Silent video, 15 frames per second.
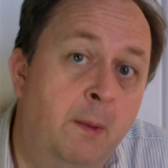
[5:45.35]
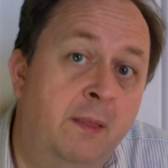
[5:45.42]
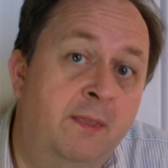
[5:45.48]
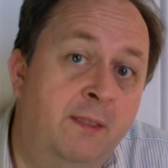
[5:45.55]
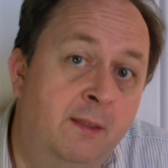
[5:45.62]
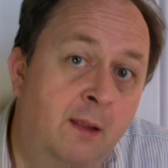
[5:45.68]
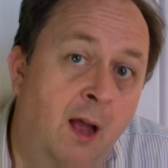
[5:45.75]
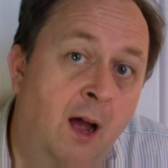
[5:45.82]

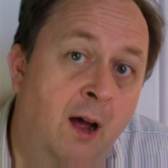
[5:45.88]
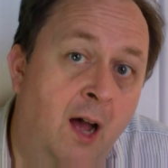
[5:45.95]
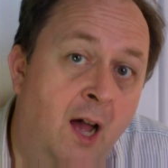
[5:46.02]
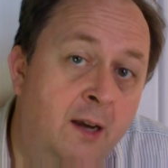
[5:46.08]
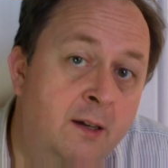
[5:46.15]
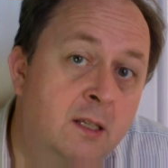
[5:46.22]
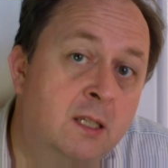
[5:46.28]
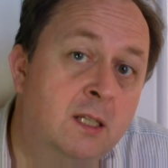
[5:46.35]
And our
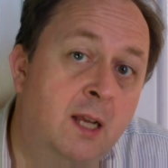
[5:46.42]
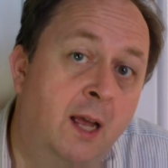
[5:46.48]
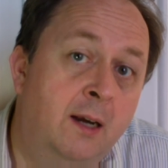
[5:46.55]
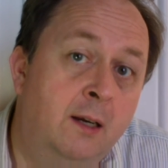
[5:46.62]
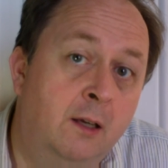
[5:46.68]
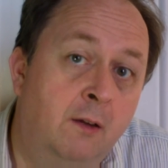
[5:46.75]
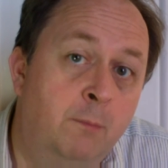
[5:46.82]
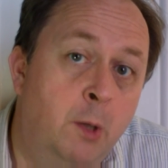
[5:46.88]

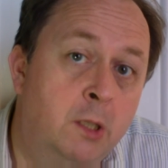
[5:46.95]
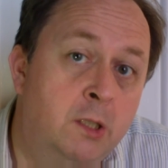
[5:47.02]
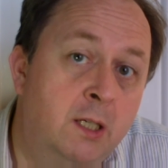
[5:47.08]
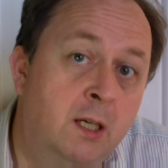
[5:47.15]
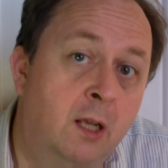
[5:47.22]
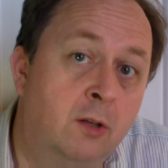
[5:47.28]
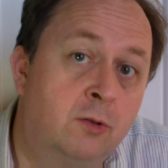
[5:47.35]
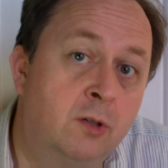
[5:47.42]
understanding of
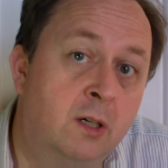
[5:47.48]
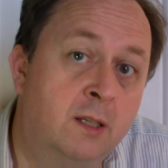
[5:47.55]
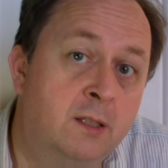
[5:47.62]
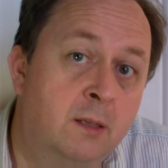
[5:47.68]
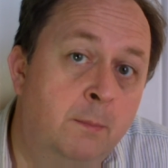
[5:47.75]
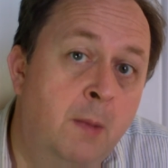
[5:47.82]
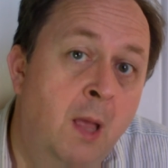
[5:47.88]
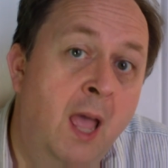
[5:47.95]

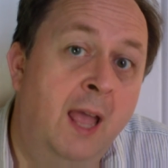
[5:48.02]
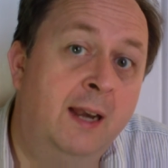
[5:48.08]
multiculturalism